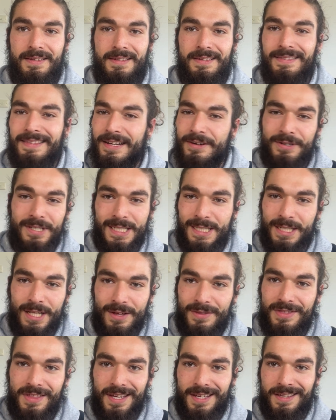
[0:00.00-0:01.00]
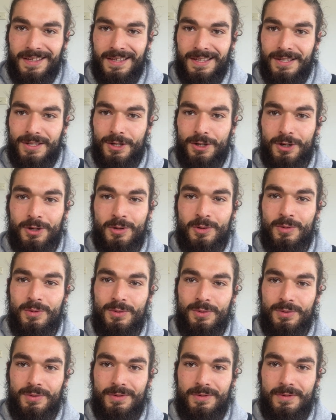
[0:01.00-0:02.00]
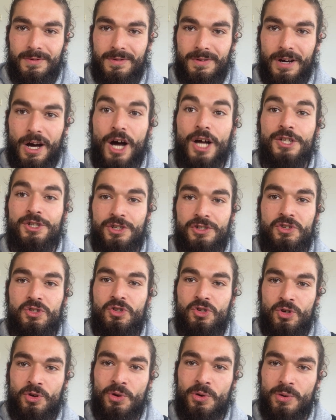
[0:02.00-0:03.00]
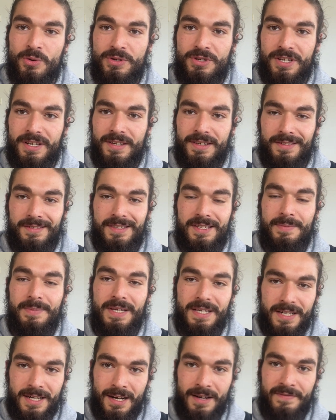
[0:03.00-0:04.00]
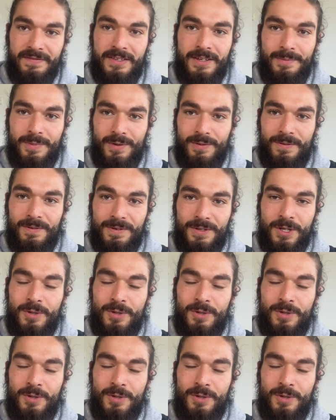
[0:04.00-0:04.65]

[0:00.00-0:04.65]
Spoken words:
There is nothing. You are just choosing to be comfortable.